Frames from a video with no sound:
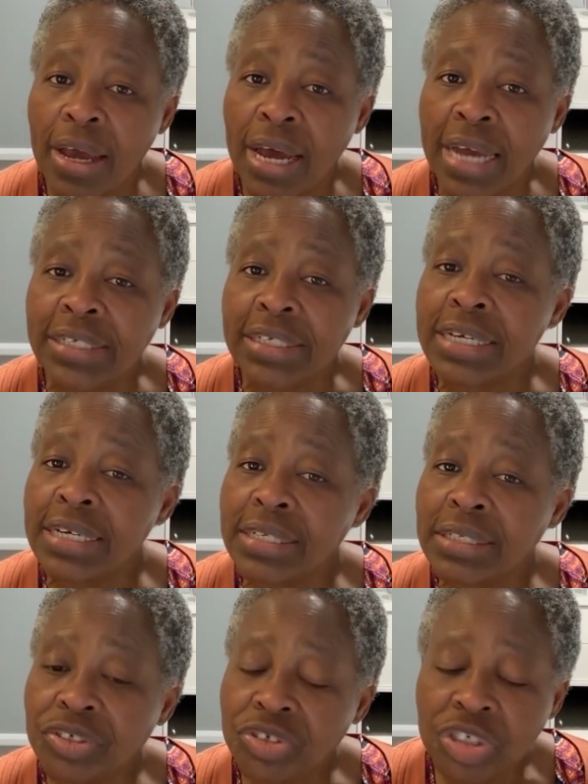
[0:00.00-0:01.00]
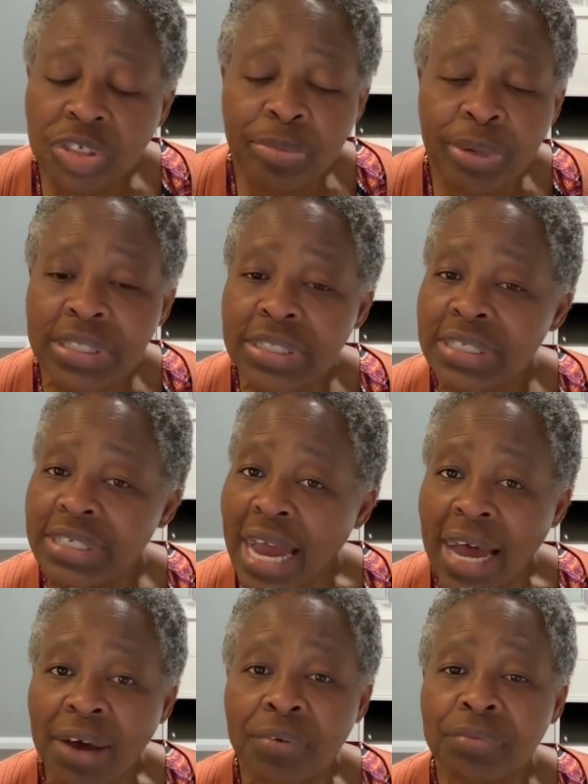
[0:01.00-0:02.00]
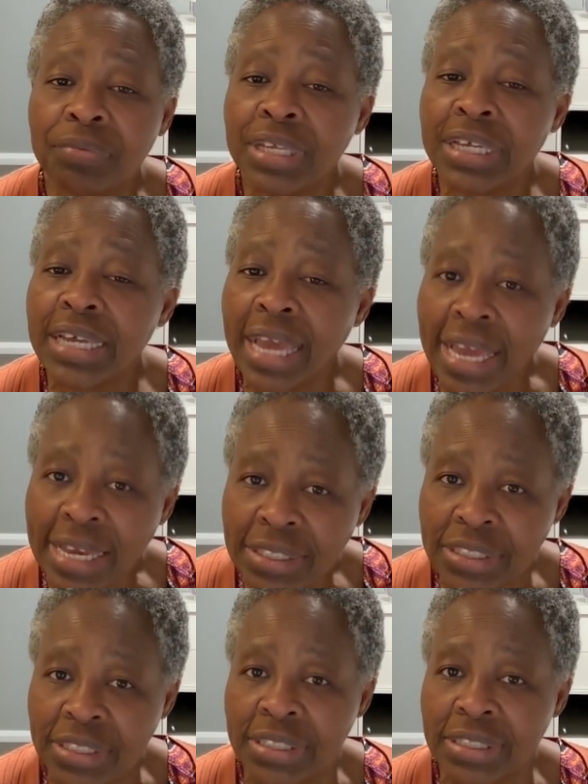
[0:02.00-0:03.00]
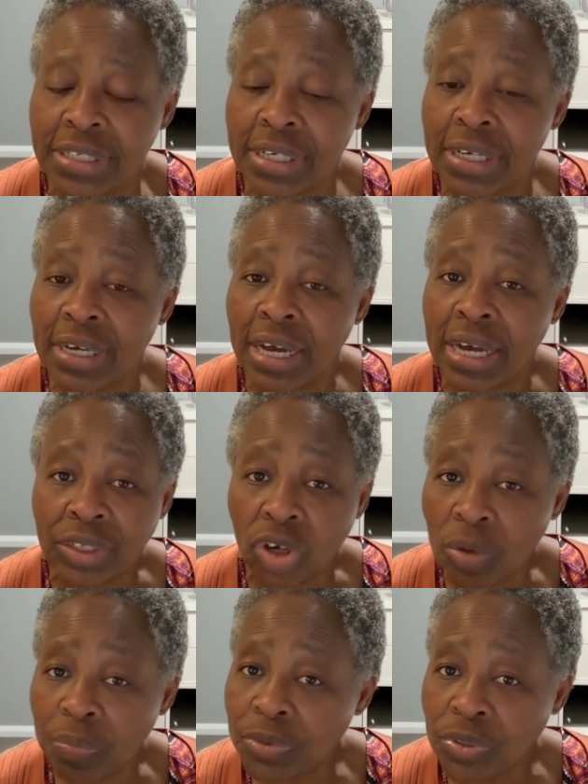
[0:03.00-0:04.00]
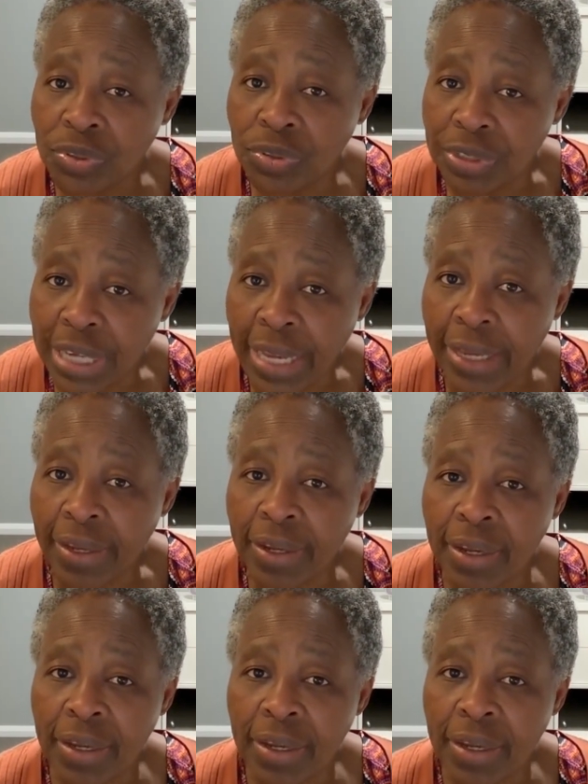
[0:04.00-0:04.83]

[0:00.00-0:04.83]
and ill treatment down the ages and up to today,